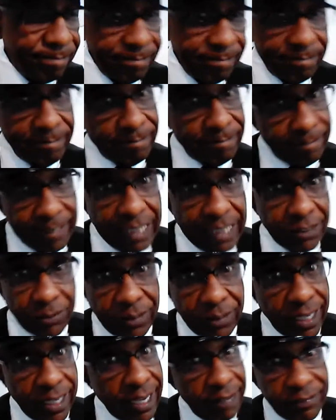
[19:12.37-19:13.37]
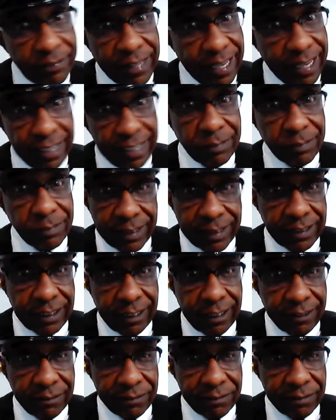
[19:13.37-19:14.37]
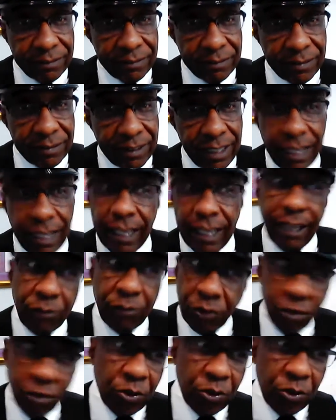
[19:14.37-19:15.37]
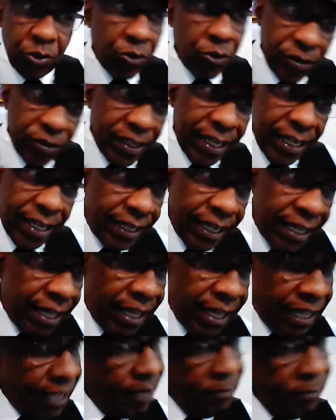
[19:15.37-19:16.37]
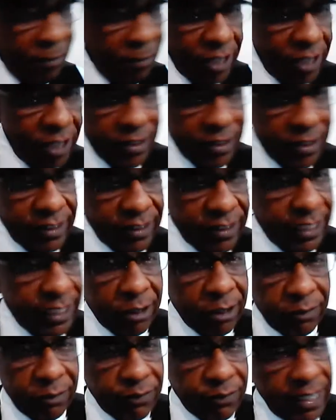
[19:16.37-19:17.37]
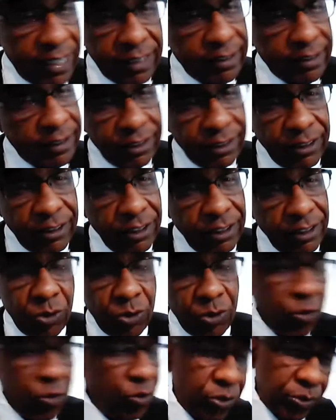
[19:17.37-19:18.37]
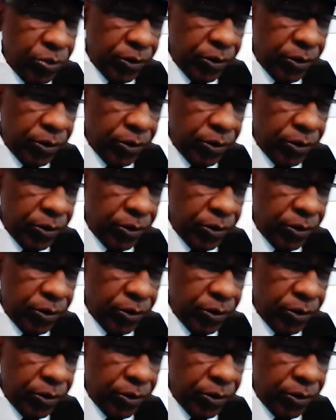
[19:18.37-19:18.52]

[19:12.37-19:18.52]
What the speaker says: That's what I have to ask myself. If you don't go down there and make the sacrifice, who gonna do it?